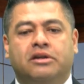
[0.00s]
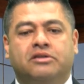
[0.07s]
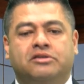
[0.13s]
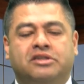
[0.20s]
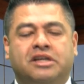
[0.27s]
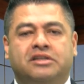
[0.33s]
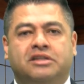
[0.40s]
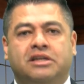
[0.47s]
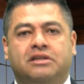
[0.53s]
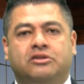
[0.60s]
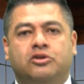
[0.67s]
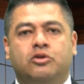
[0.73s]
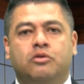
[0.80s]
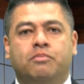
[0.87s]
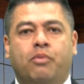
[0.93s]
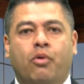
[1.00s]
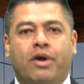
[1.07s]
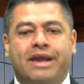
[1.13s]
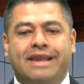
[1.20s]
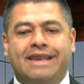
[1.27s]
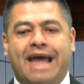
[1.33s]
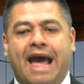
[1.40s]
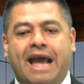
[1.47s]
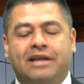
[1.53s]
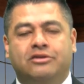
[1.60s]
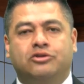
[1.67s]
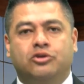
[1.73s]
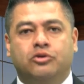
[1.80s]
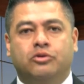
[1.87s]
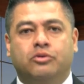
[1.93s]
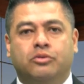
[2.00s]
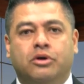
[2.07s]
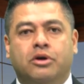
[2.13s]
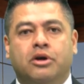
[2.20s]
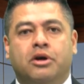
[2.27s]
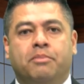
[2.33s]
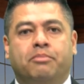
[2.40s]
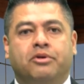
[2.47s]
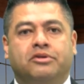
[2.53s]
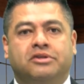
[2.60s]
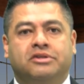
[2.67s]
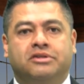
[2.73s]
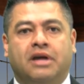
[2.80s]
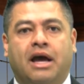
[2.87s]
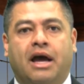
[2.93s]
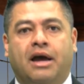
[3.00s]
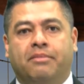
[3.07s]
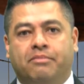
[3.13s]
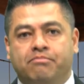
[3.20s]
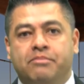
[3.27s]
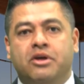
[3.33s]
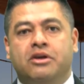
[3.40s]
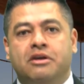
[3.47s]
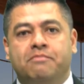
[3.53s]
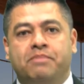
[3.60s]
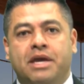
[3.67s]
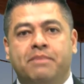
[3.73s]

it's 62.92 million